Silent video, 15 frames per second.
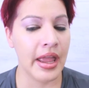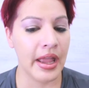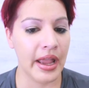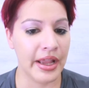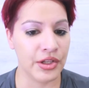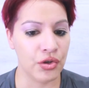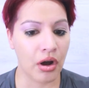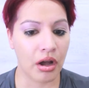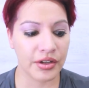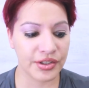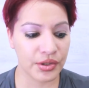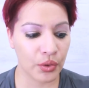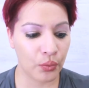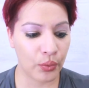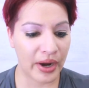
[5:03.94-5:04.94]
And you
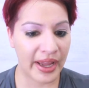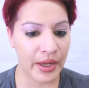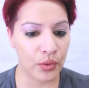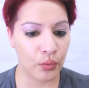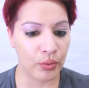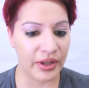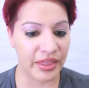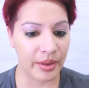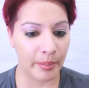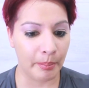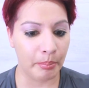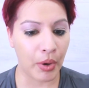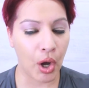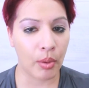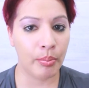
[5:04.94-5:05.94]
also write with
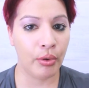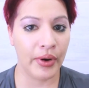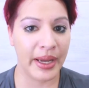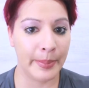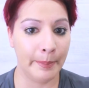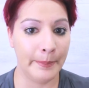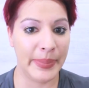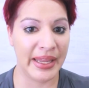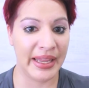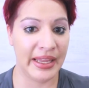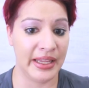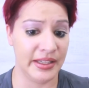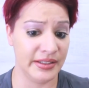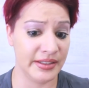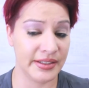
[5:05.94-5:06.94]
ballpoint
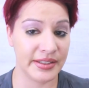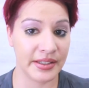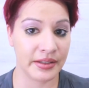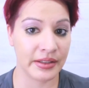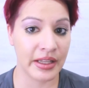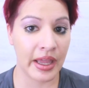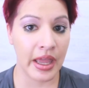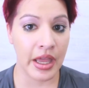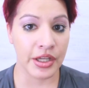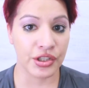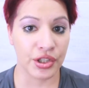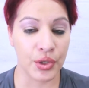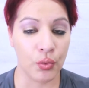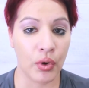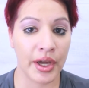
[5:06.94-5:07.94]
pens. So
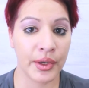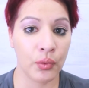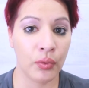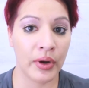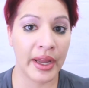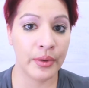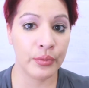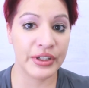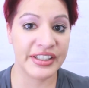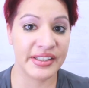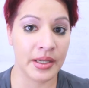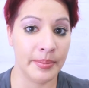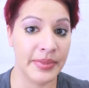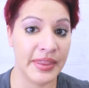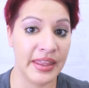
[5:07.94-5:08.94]
you want to write with
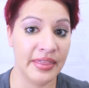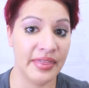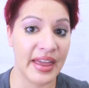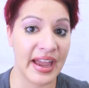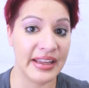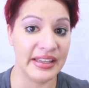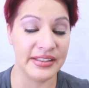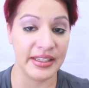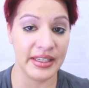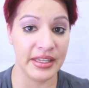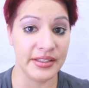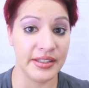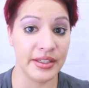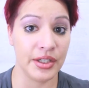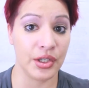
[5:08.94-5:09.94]
something that is
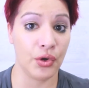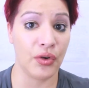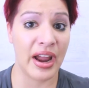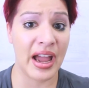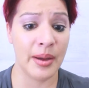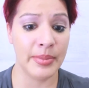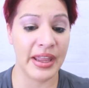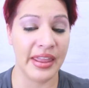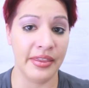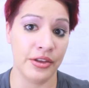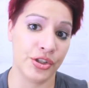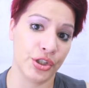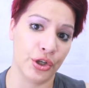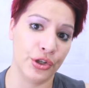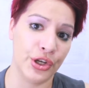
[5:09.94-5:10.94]
easy to grab, and
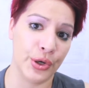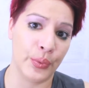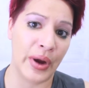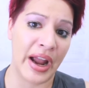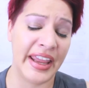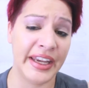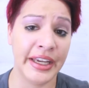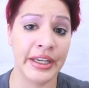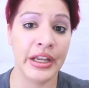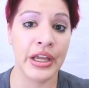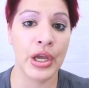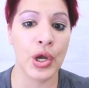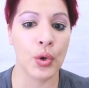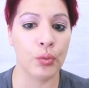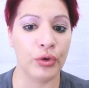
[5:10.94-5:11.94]
so your writing
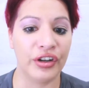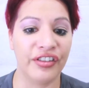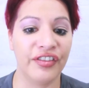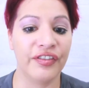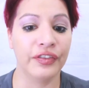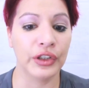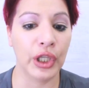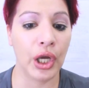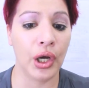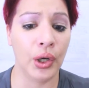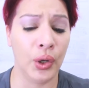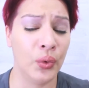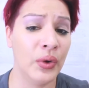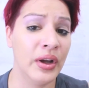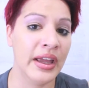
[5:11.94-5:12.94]
will
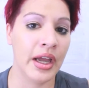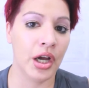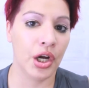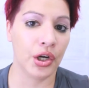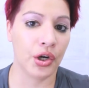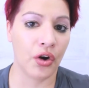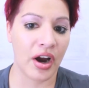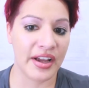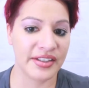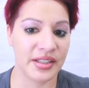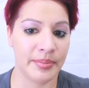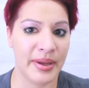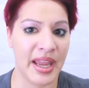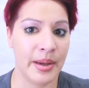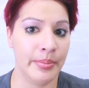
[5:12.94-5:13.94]
flow across the
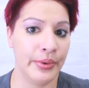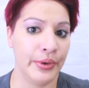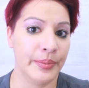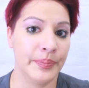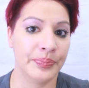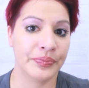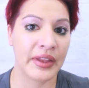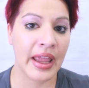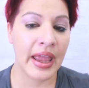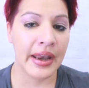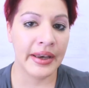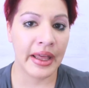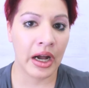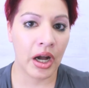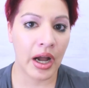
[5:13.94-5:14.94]
paper.
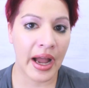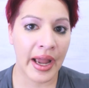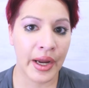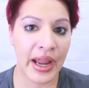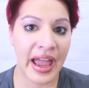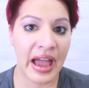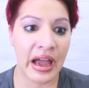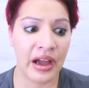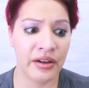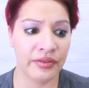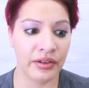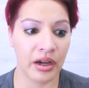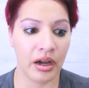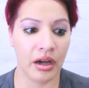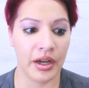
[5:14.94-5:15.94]
Now I have
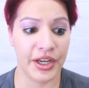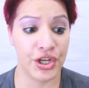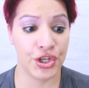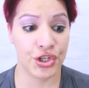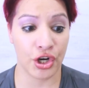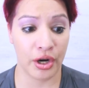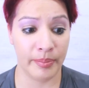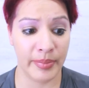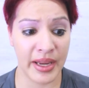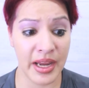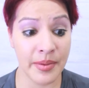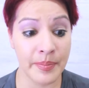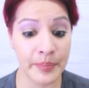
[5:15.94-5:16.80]
a Sharpie,